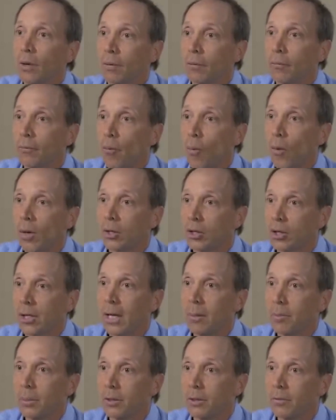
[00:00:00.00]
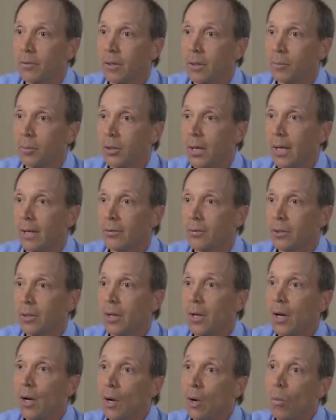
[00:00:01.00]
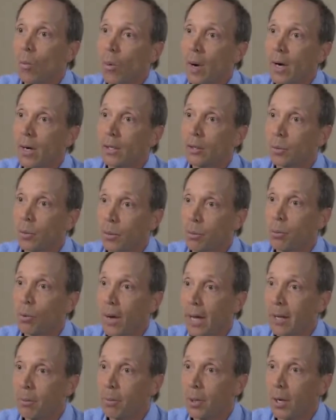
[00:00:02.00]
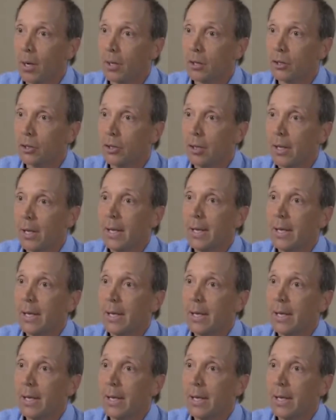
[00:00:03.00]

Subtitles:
or 4 samples for themselves. Whereas with Brandperx,